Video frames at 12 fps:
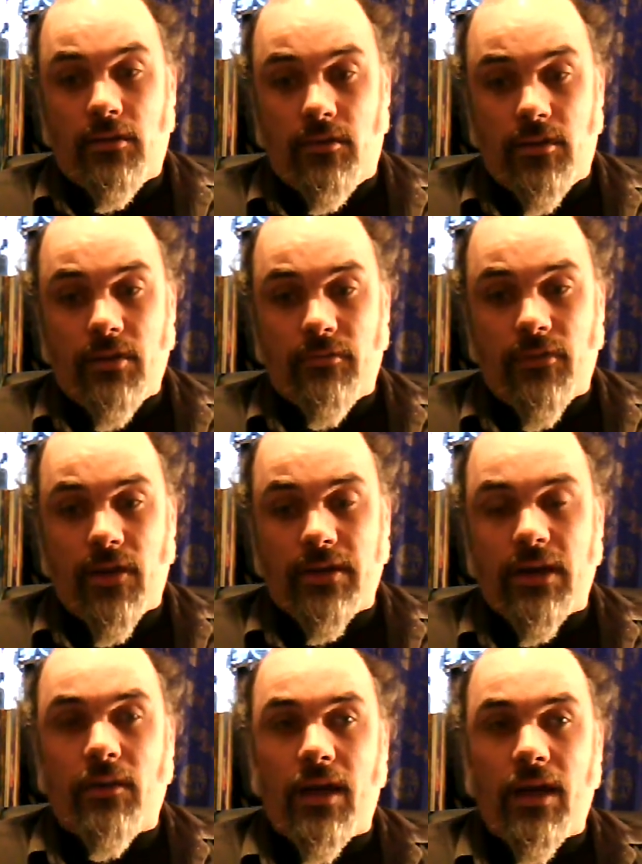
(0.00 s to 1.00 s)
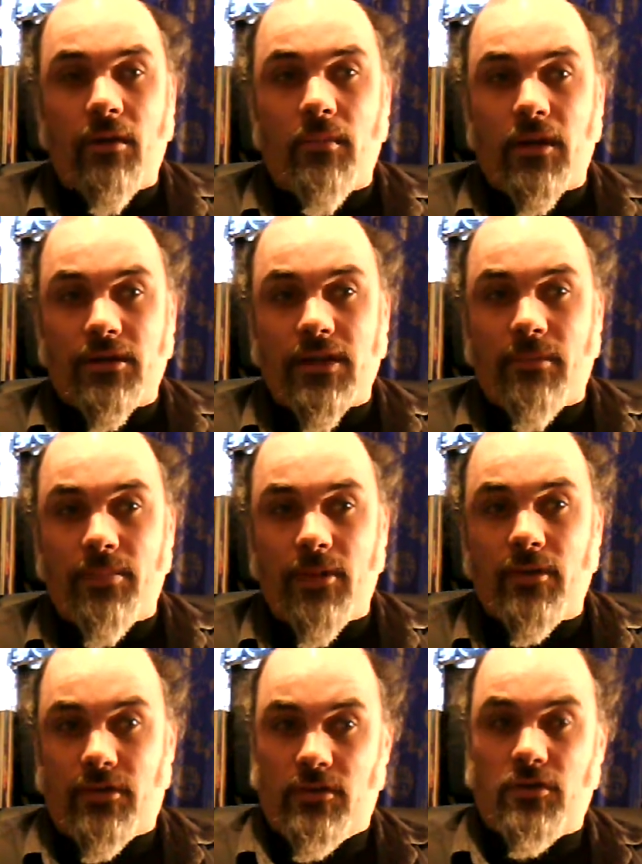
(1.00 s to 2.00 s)
You then find out how much that
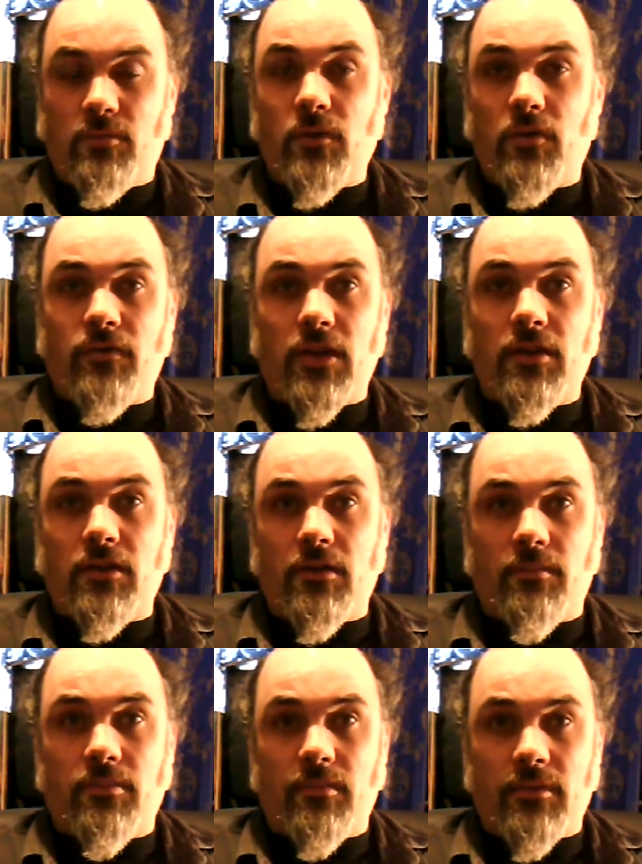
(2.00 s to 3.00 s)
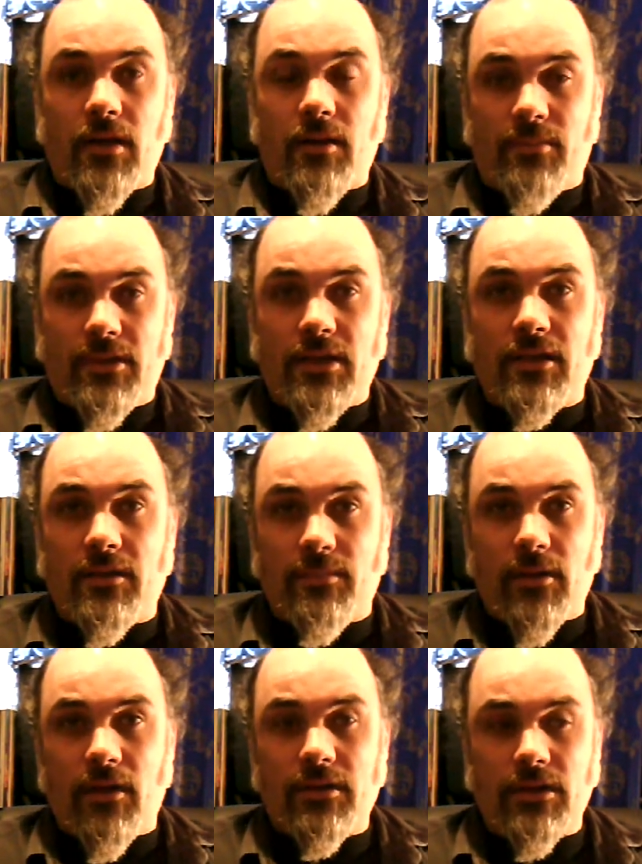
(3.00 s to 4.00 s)
person has moved in that particular
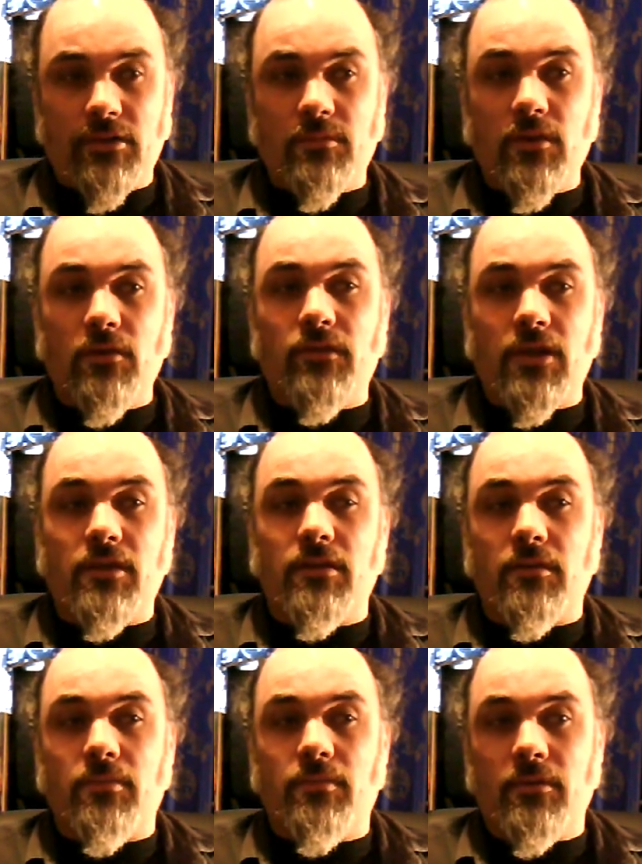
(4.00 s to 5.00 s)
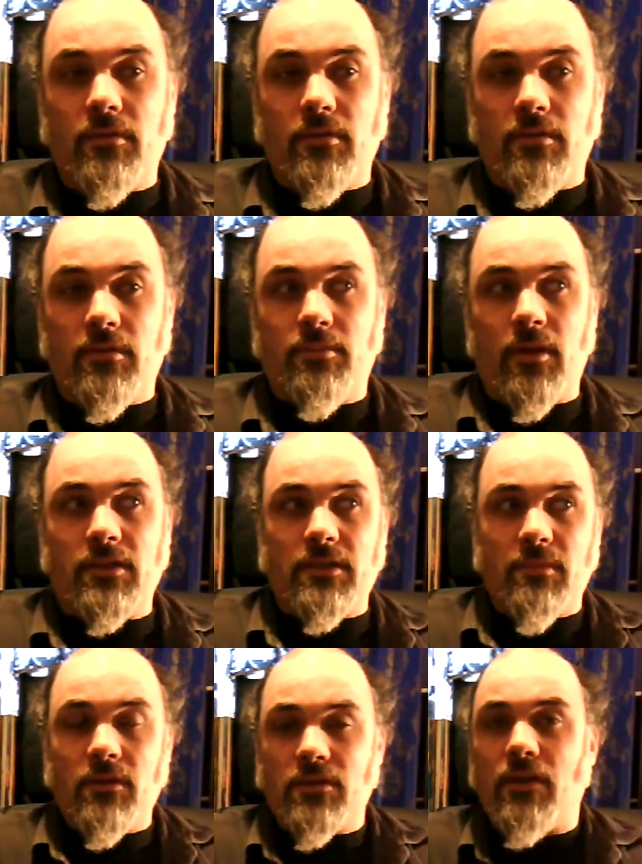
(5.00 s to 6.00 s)
party has moved in the
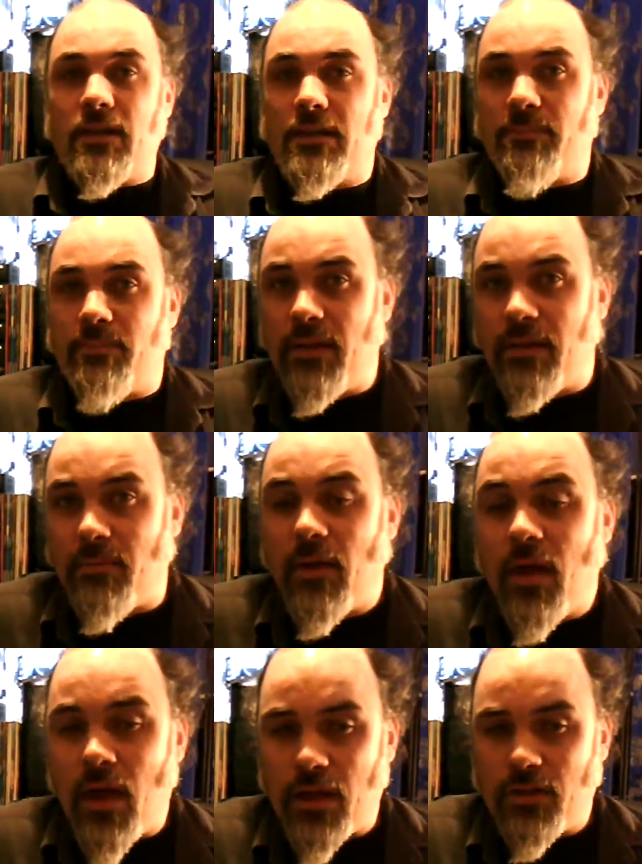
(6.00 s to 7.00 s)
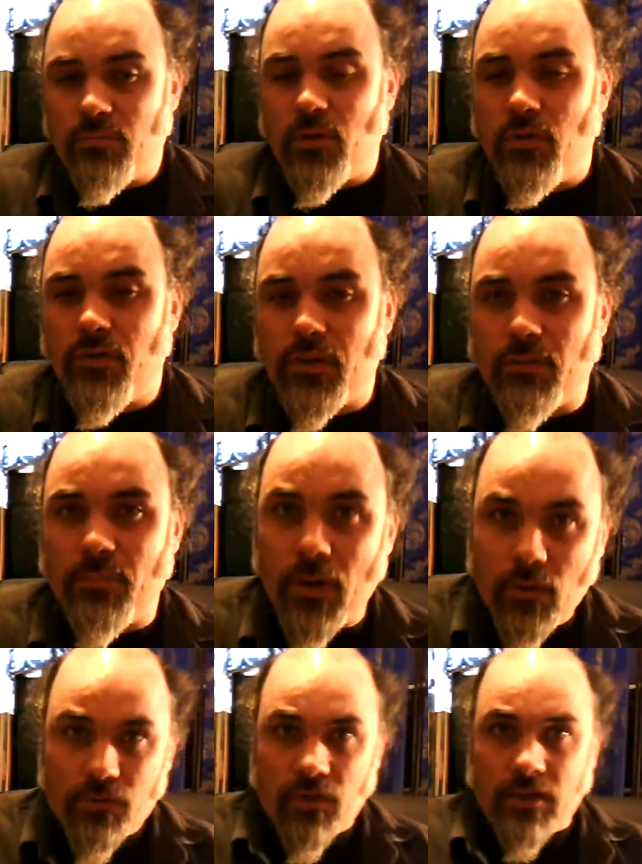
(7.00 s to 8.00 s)
party most likely to beat them has moved in the
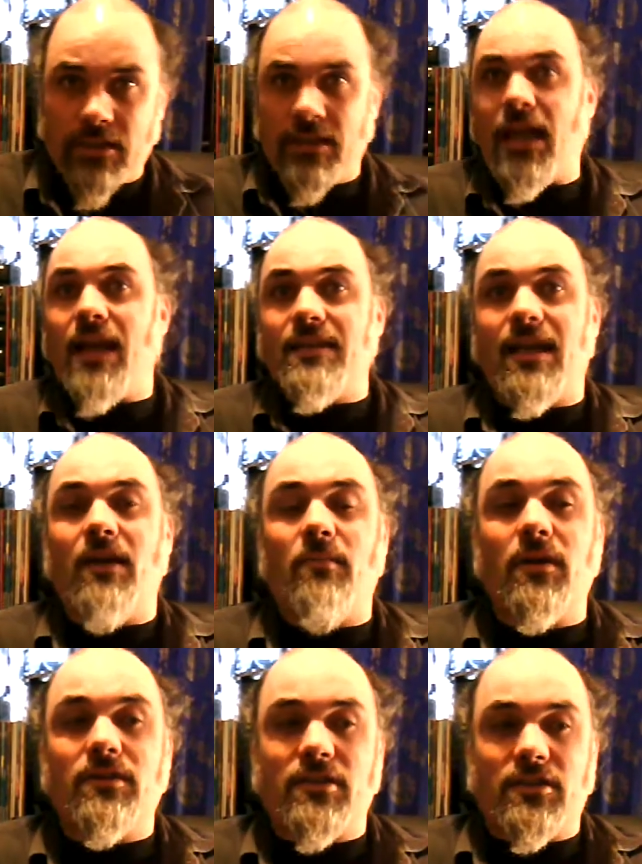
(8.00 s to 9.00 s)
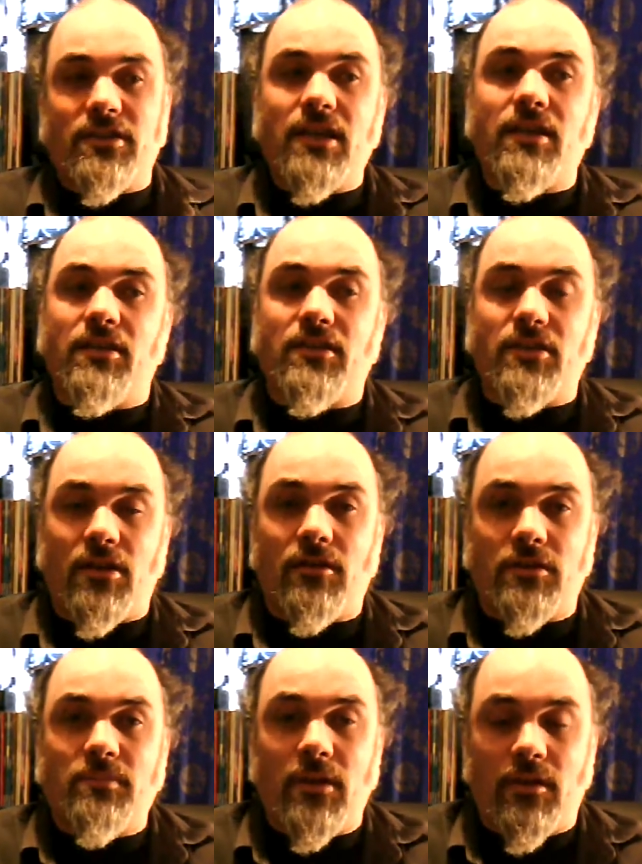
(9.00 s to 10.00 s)
polls recently, and how much the second
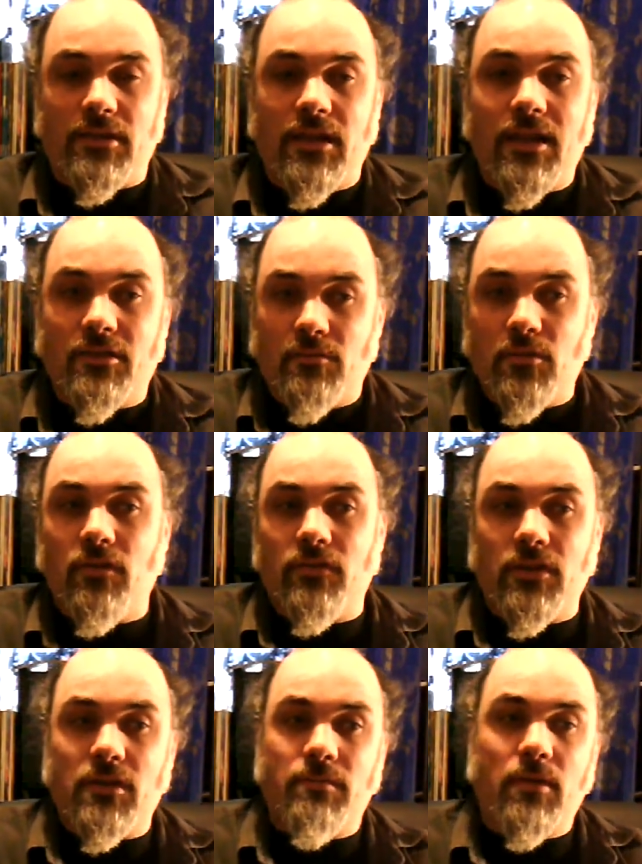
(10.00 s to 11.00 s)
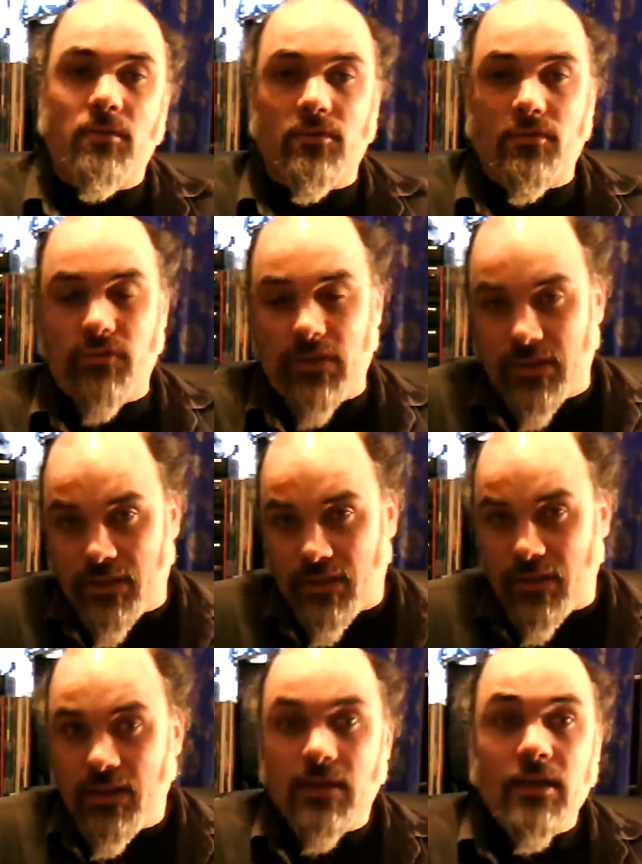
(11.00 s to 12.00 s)
chance party has moved in the polls
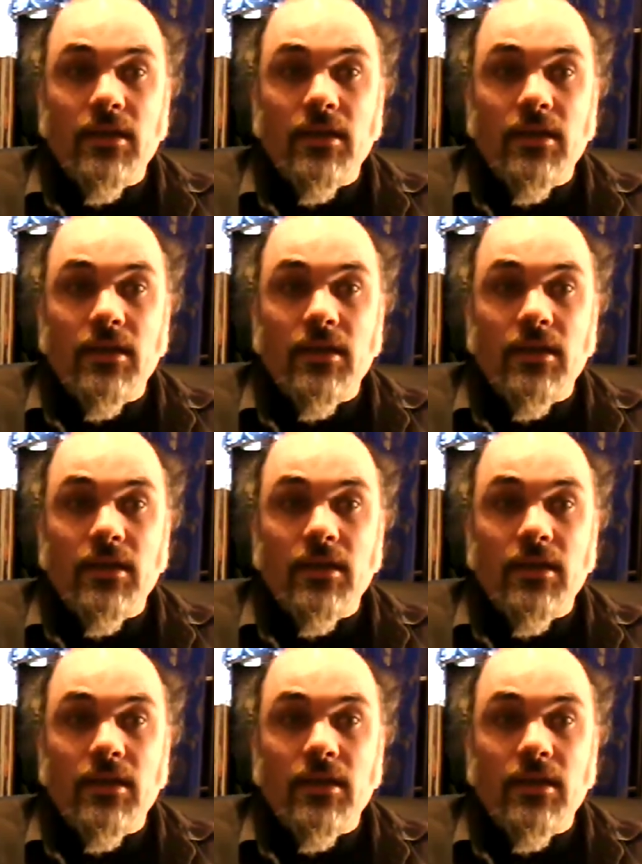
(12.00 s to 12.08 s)
recently.